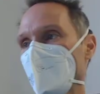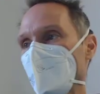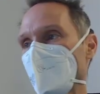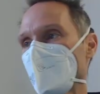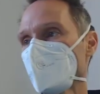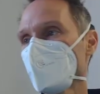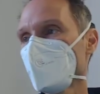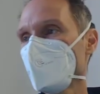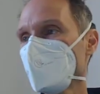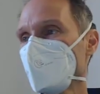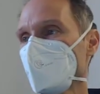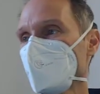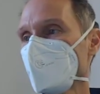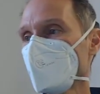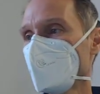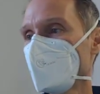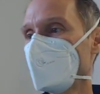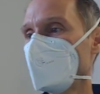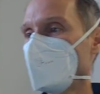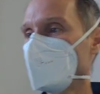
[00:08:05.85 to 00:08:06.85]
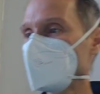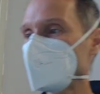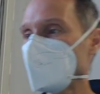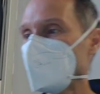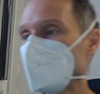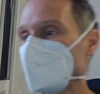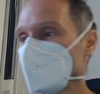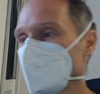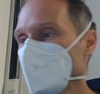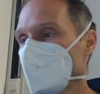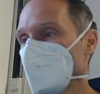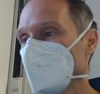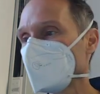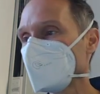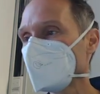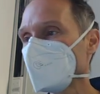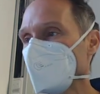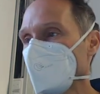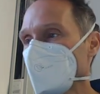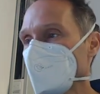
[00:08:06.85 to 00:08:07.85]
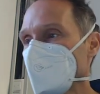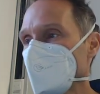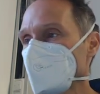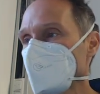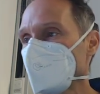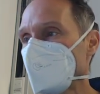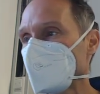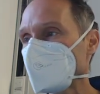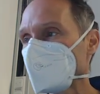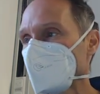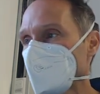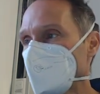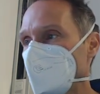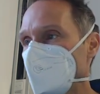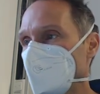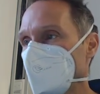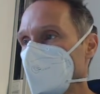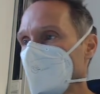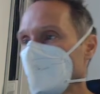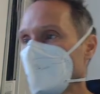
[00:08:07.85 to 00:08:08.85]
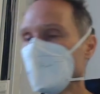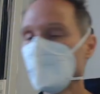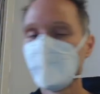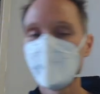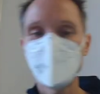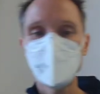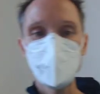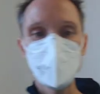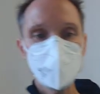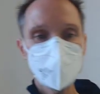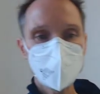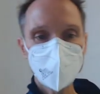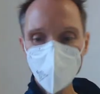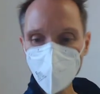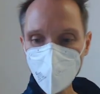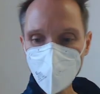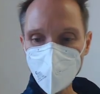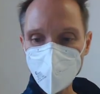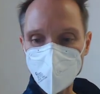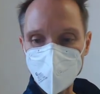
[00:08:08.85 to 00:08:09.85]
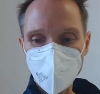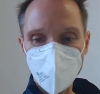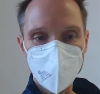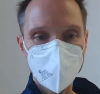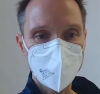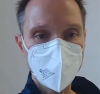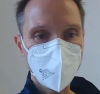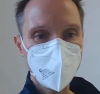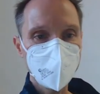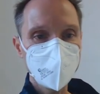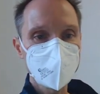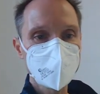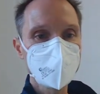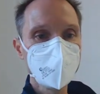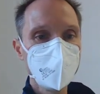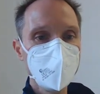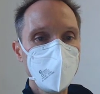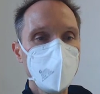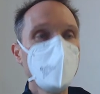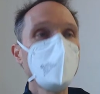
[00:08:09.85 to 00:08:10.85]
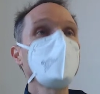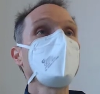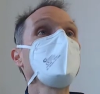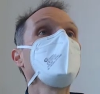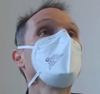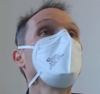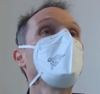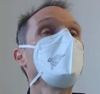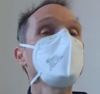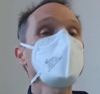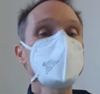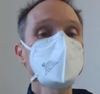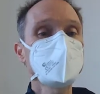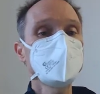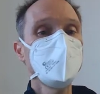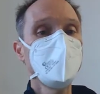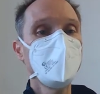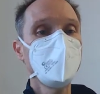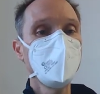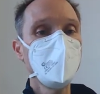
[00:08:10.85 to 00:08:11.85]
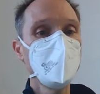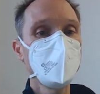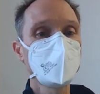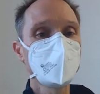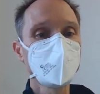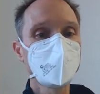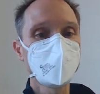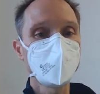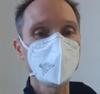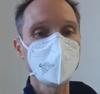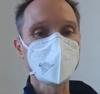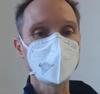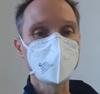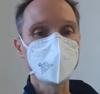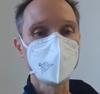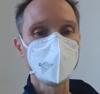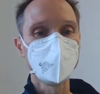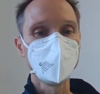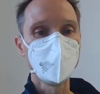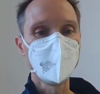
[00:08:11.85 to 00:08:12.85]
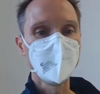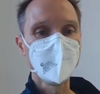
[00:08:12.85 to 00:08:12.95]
So this is the first entry field, nothing special here. Please duplicate that so we have a last name input field too.